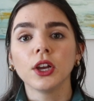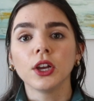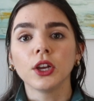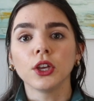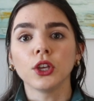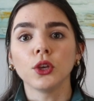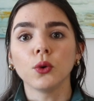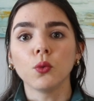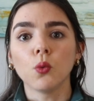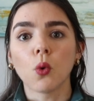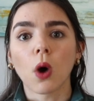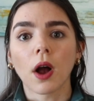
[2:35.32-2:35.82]

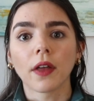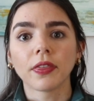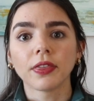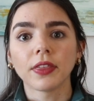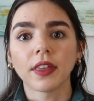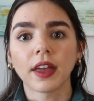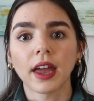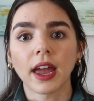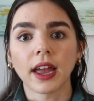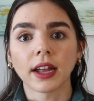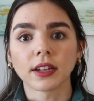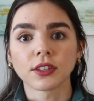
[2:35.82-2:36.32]
you want
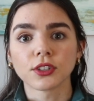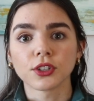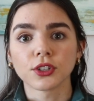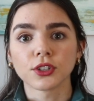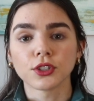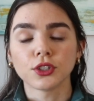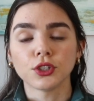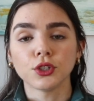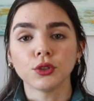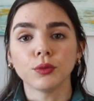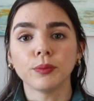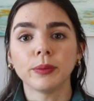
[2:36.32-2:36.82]
the
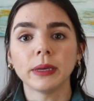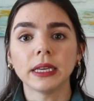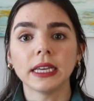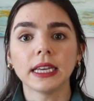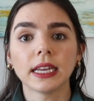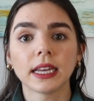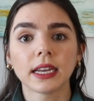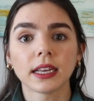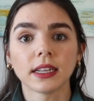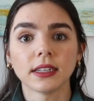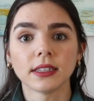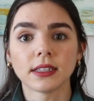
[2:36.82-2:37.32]
answers to be
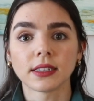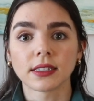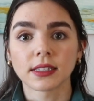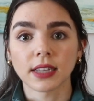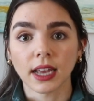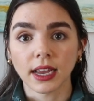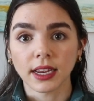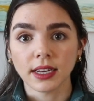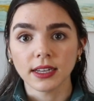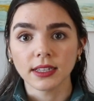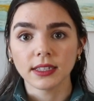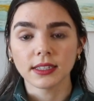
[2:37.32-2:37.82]

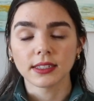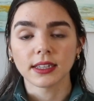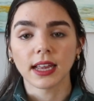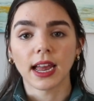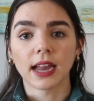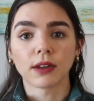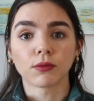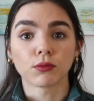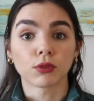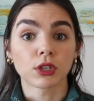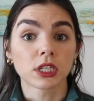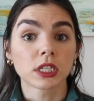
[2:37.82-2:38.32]
concise
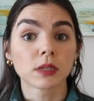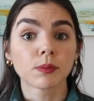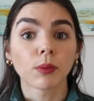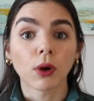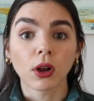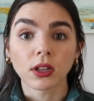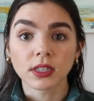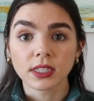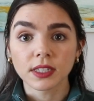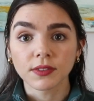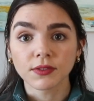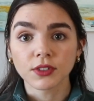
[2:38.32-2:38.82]
and
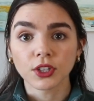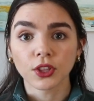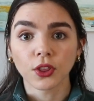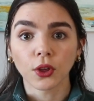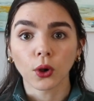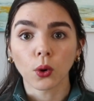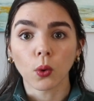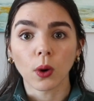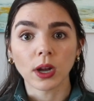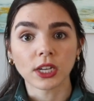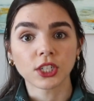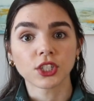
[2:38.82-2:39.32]
responsive to the
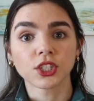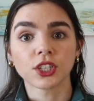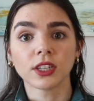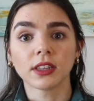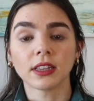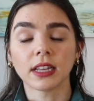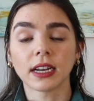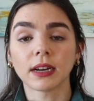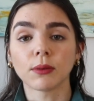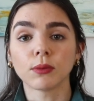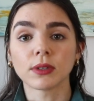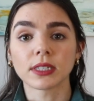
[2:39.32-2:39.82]
question
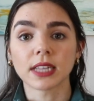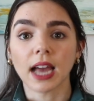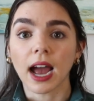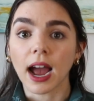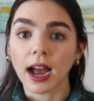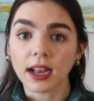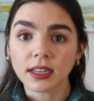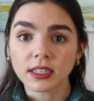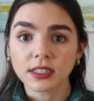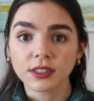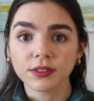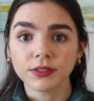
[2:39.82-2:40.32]
that was
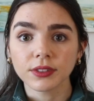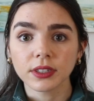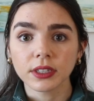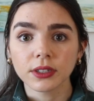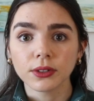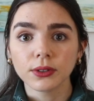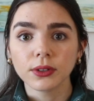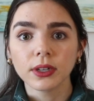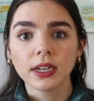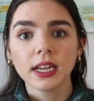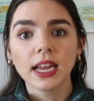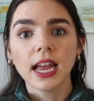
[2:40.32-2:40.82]
asked of
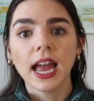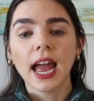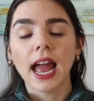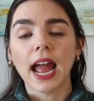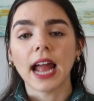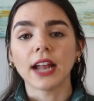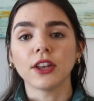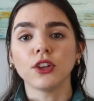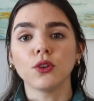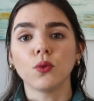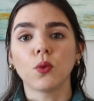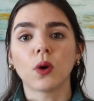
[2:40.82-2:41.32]
you,
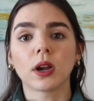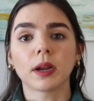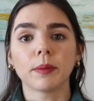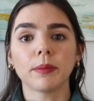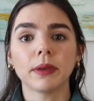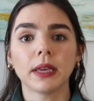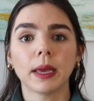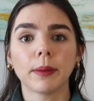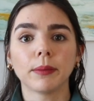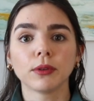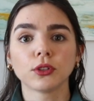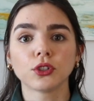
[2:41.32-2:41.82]
and you want to
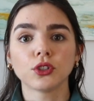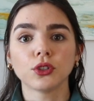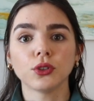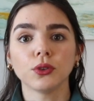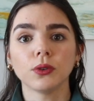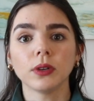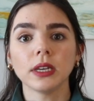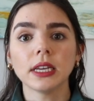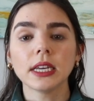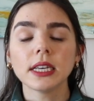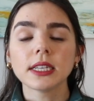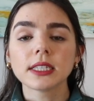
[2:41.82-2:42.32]
be able
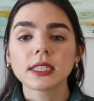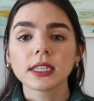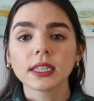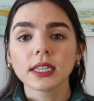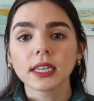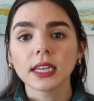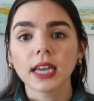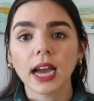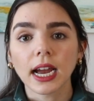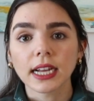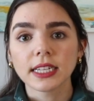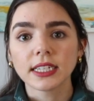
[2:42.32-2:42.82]
to
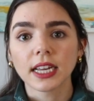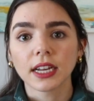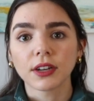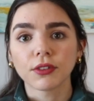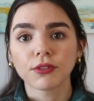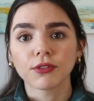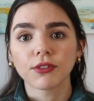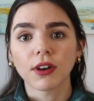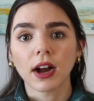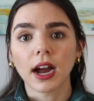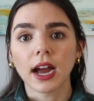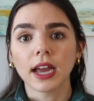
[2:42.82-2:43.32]
easily
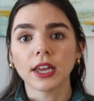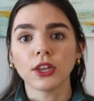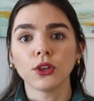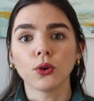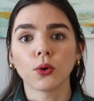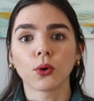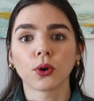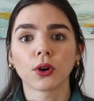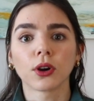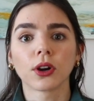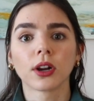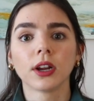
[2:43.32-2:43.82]
identify
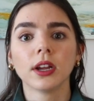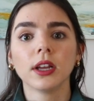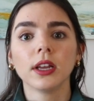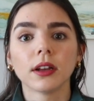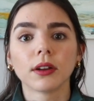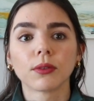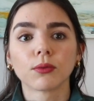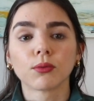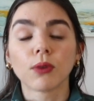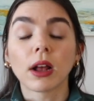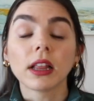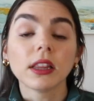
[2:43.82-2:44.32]
your
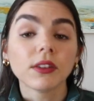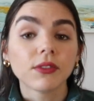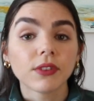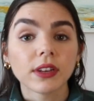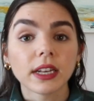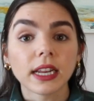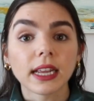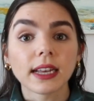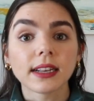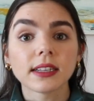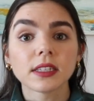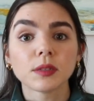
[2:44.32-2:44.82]

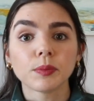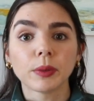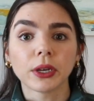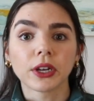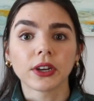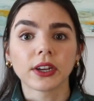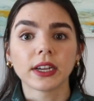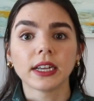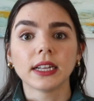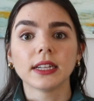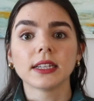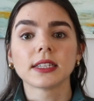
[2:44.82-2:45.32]
relevant
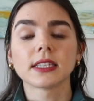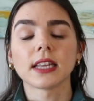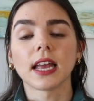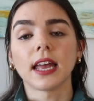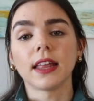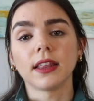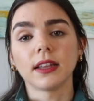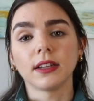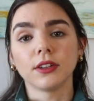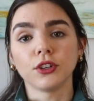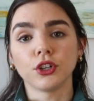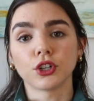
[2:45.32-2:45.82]
experience
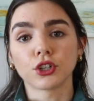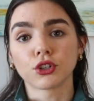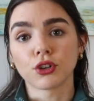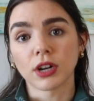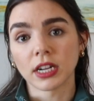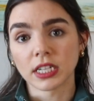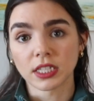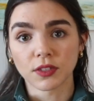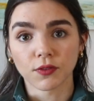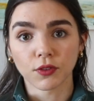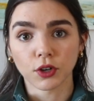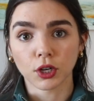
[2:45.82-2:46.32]
and your
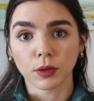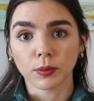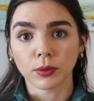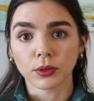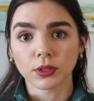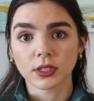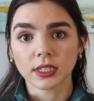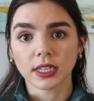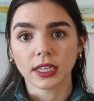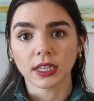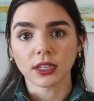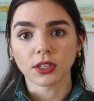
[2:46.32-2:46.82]
transferable
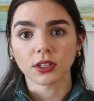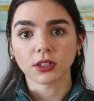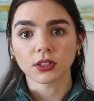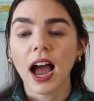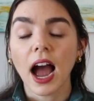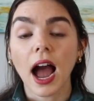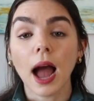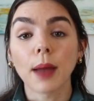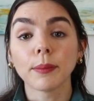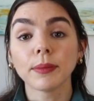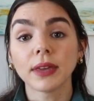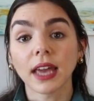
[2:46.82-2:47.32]
skills.
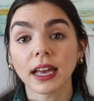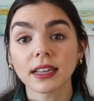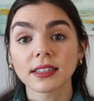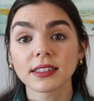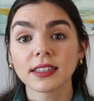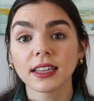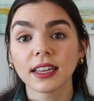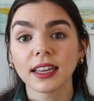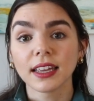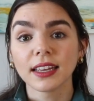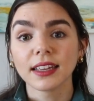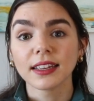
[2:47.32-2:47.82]
I'm
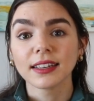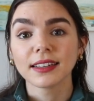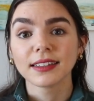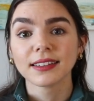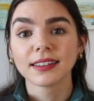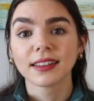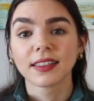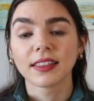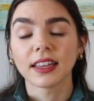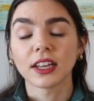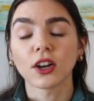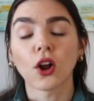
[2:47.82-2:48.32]
guessing
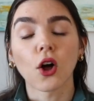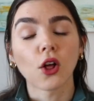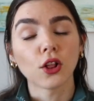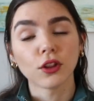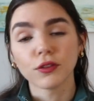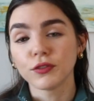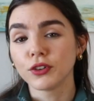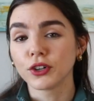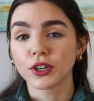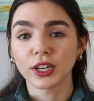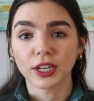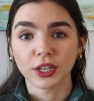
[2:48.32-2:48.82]
that all
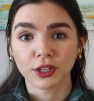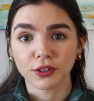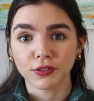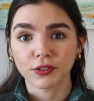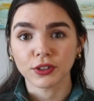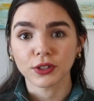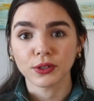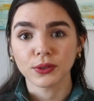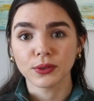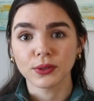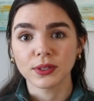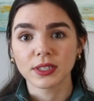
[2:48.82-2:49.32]
of your
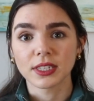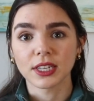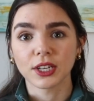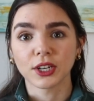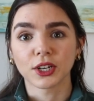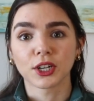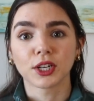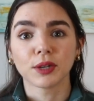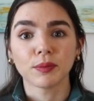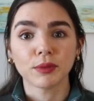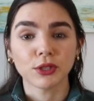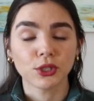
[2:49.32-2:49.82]
interviews that
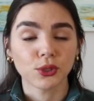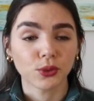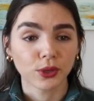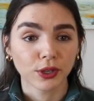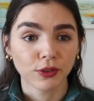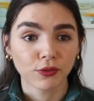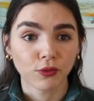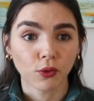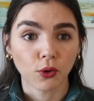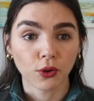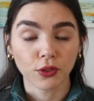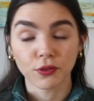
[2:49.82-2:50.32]
you're going to be
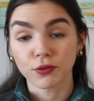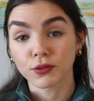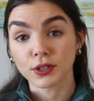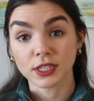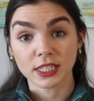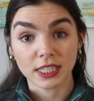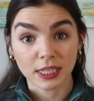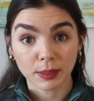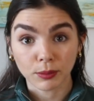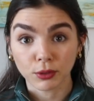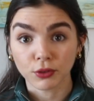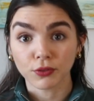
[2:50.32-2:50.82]
doing for the
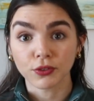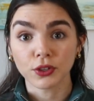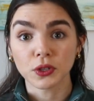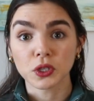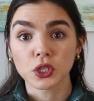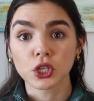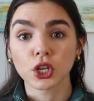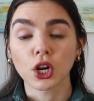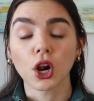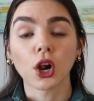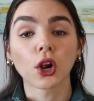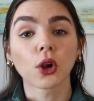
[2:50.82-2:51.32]
foreseeable
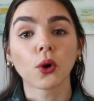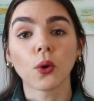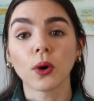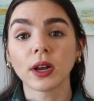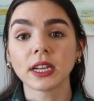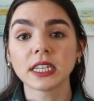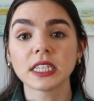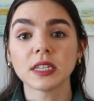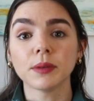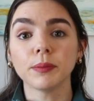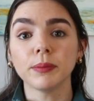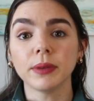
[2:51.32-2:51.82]
future are
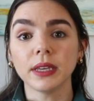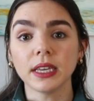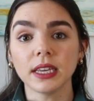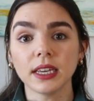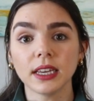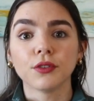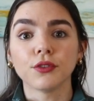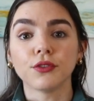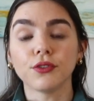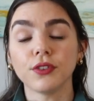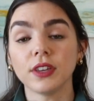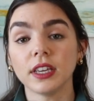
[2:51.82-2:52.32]
going to
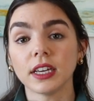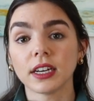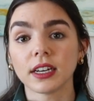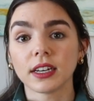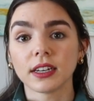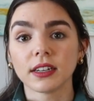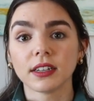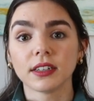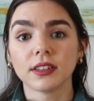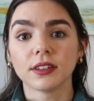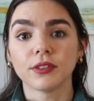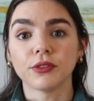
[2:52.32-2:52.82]
be
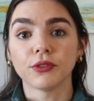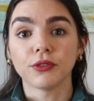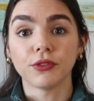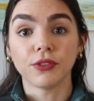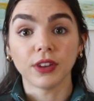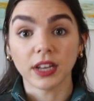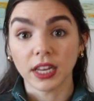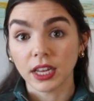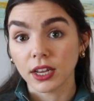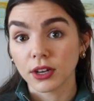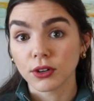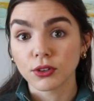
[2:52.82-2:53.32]
via
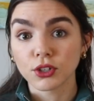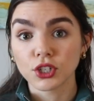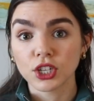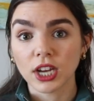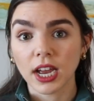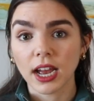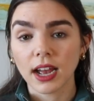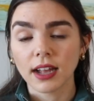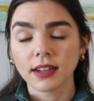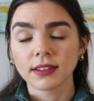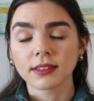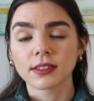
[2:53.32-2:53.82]
video
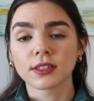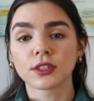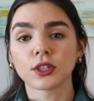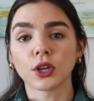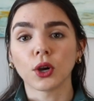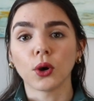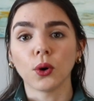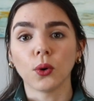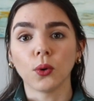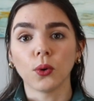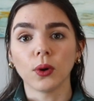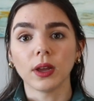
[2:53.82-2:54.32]
chat,
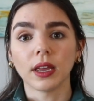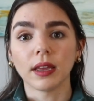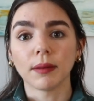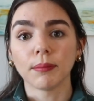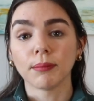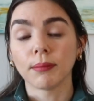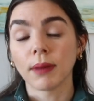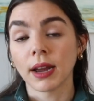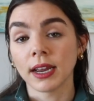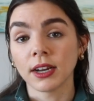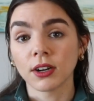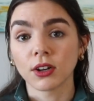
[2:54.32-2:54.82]
so
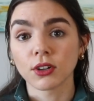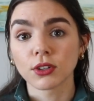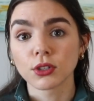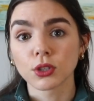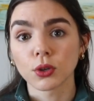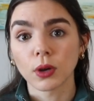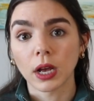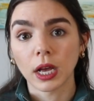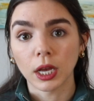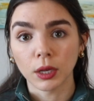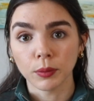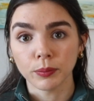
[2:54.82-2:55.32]
it might
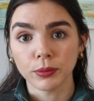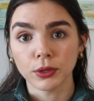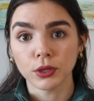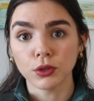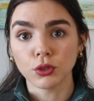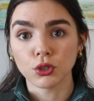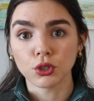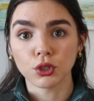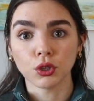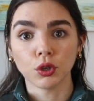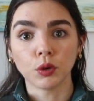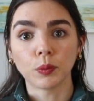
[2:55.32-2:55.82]
also help you
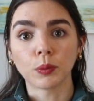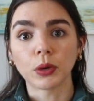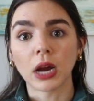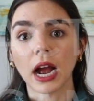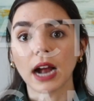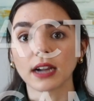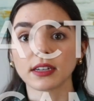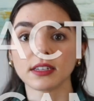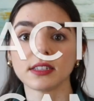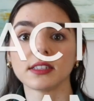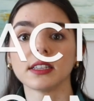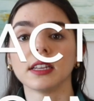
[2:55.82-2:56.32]
to
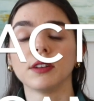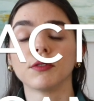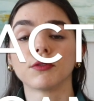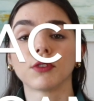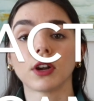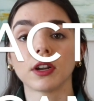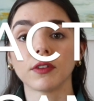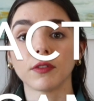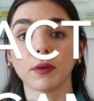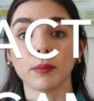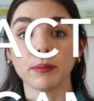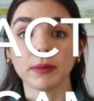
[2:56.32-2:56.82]
practice in
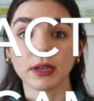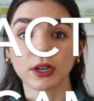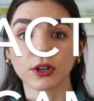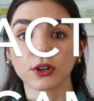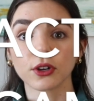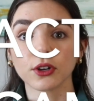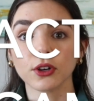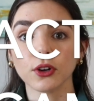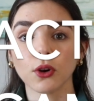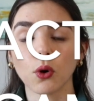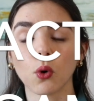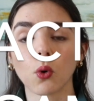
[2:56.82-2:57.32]
front of a
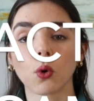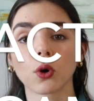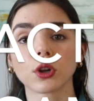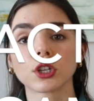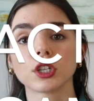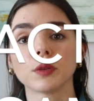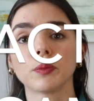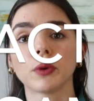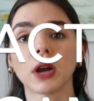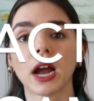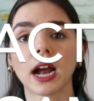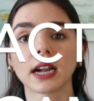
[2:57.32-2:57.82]
mirror or
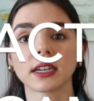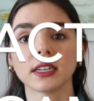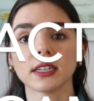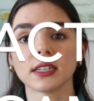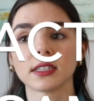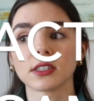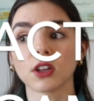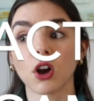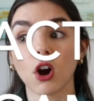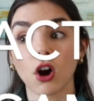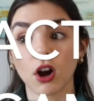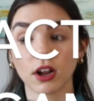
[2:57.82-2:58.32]
to
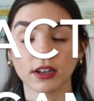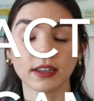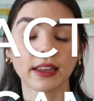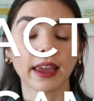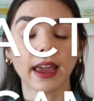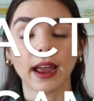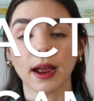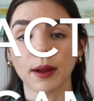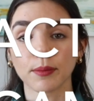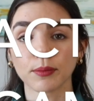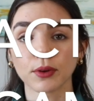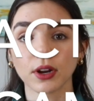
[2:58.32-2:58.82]
practice on
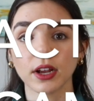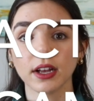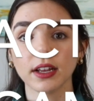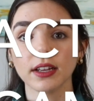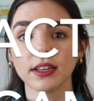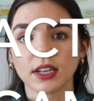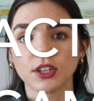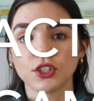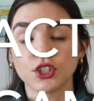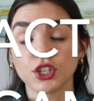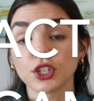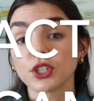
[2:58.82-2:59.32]
camera,
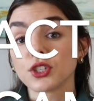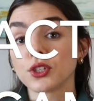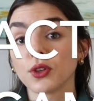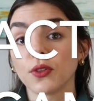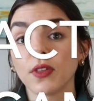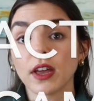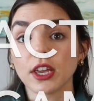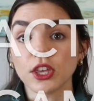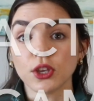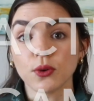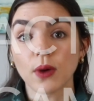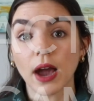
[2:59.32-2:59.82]
just so
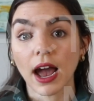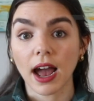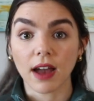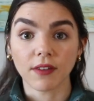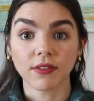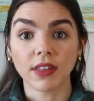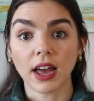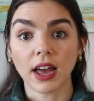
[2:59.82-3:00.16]
that you have